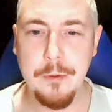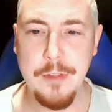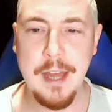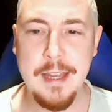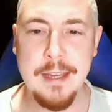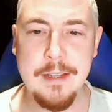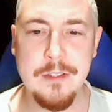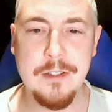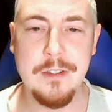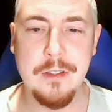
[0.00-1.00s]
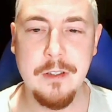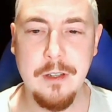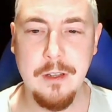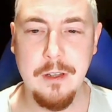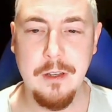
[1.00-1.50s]
That is
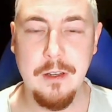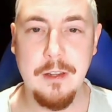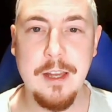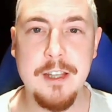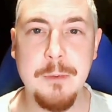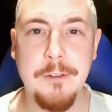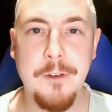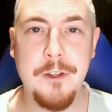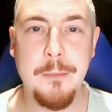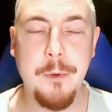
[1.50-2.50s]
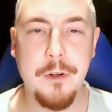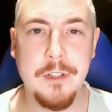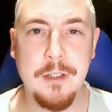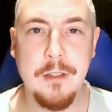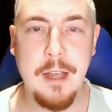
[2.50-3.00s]
that is my first
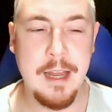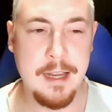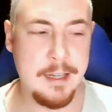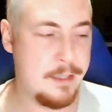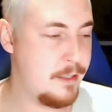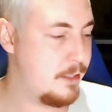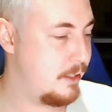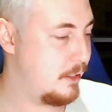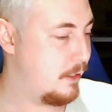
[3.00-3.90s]
unboxing and